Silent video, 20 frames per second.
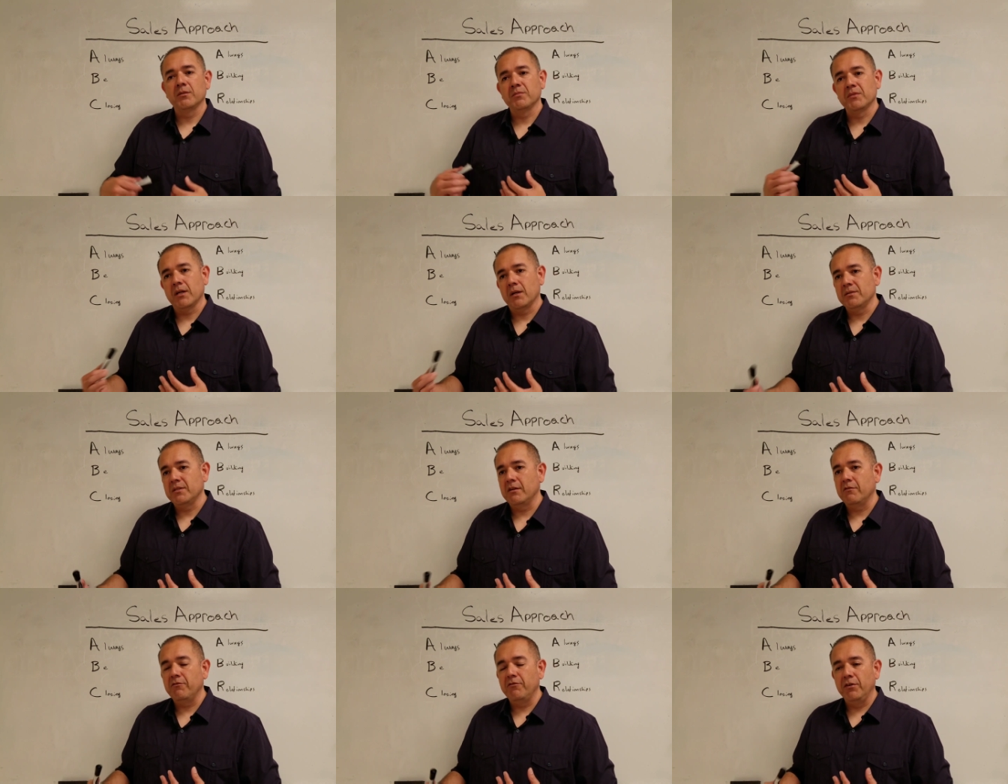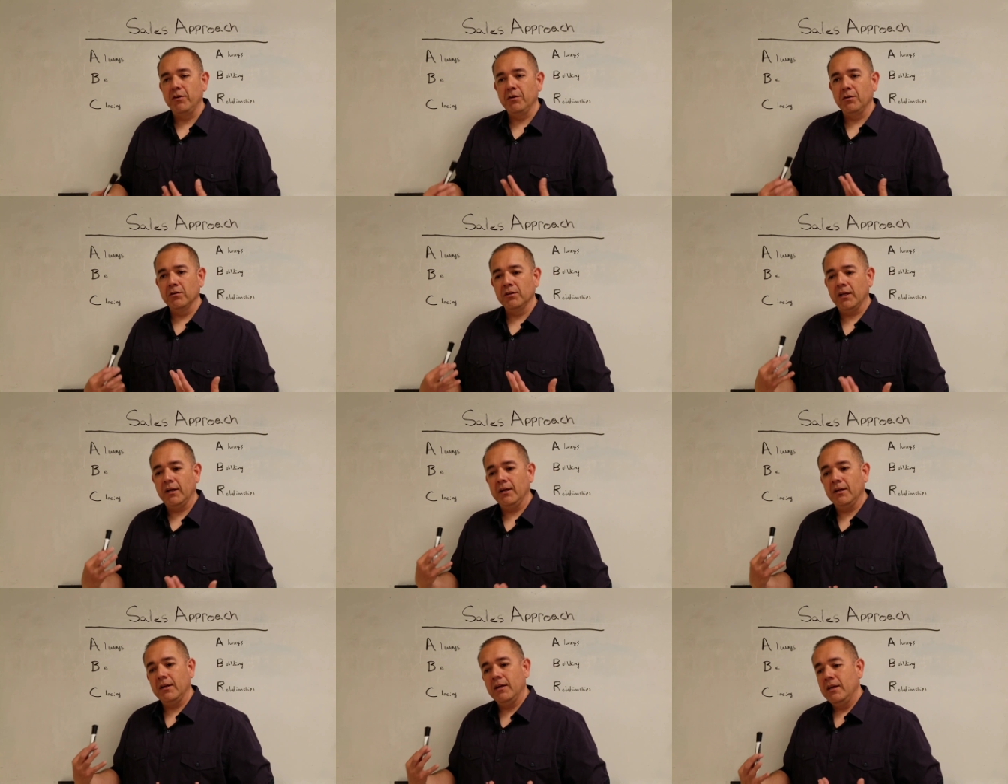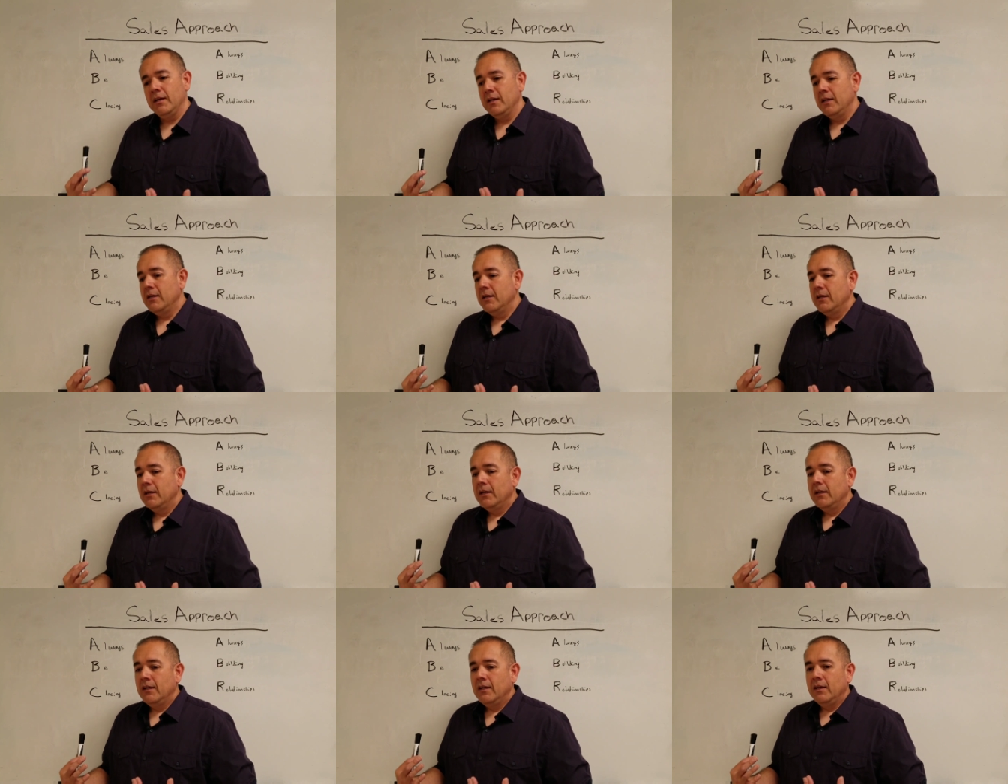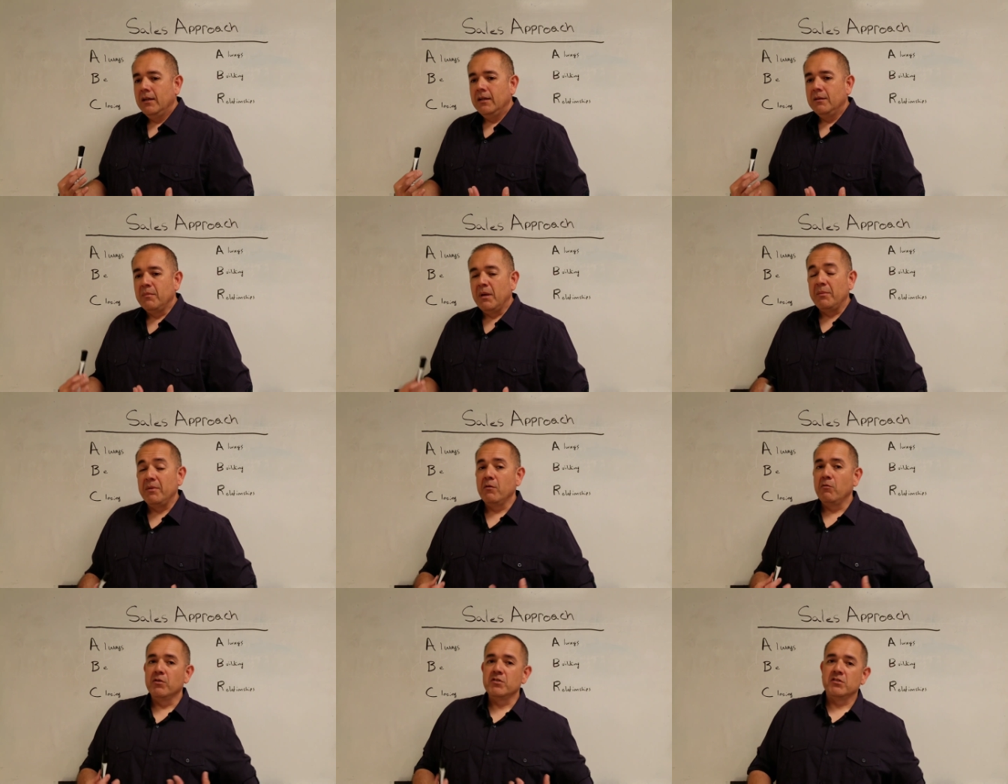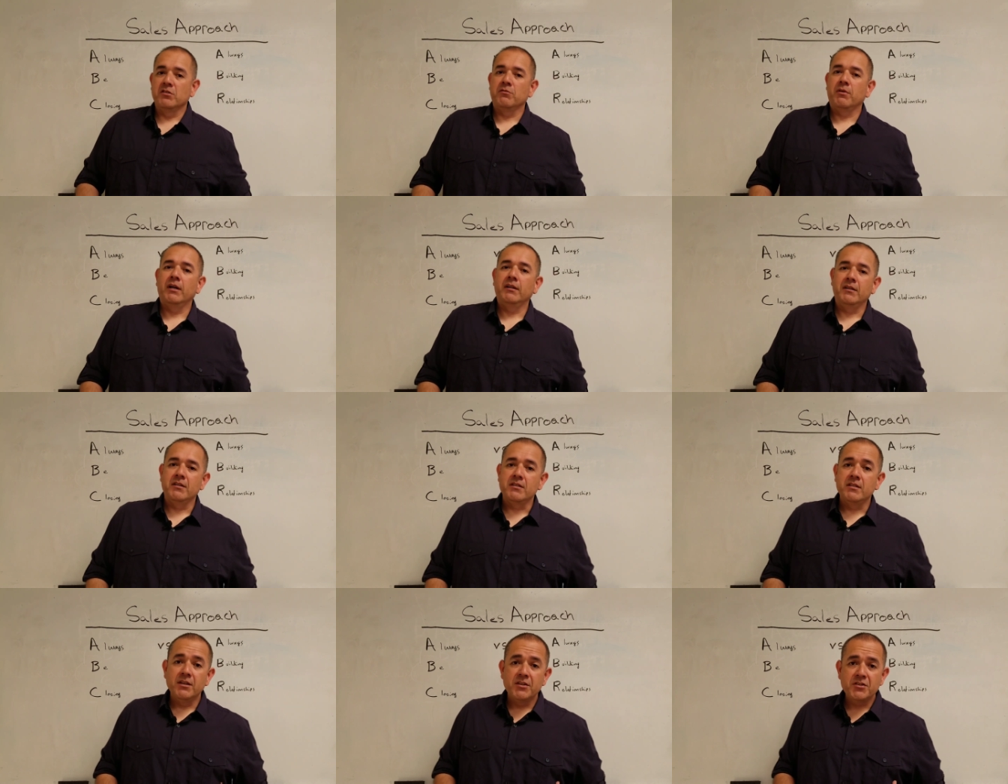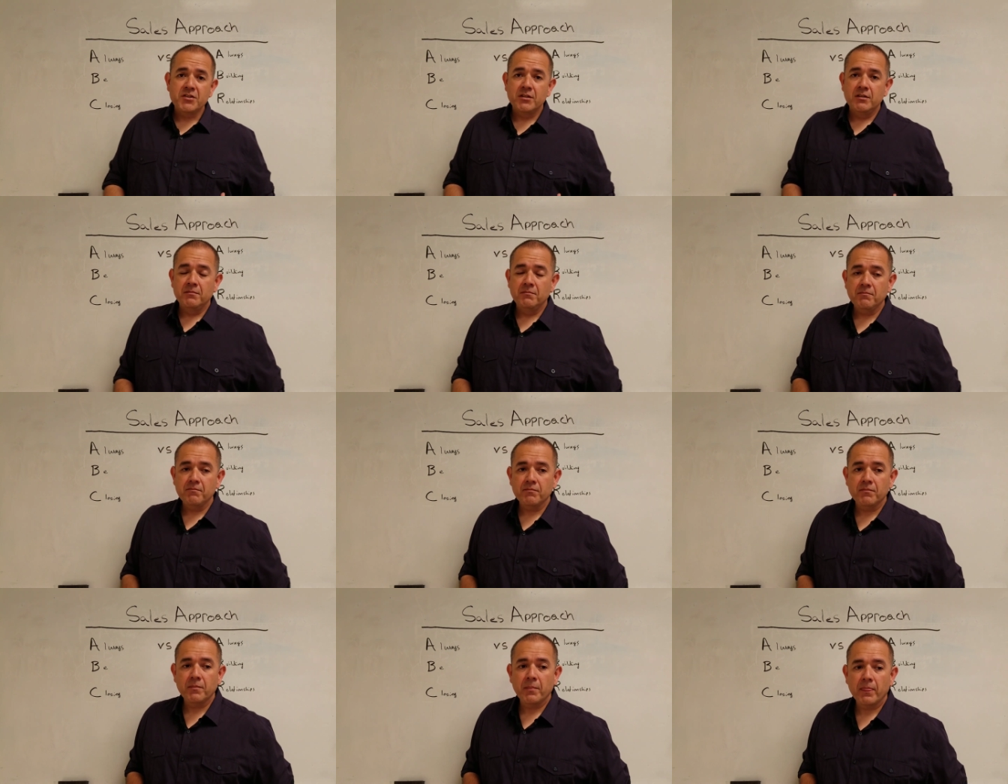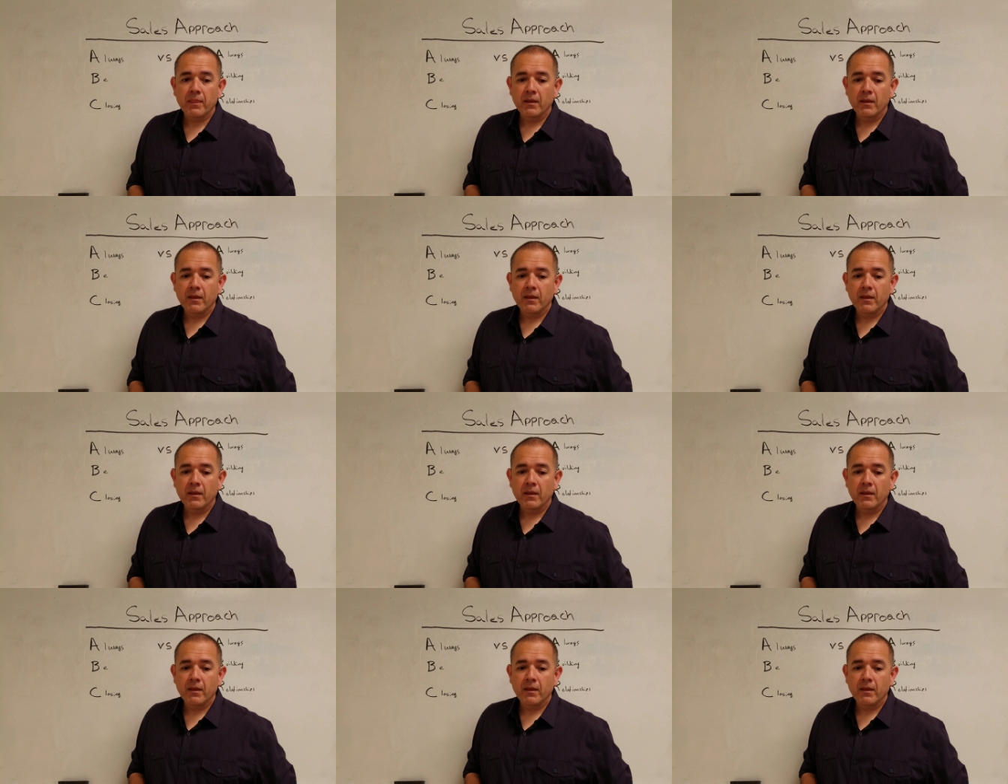sometimes they feel like maybe it wasn't the right decision.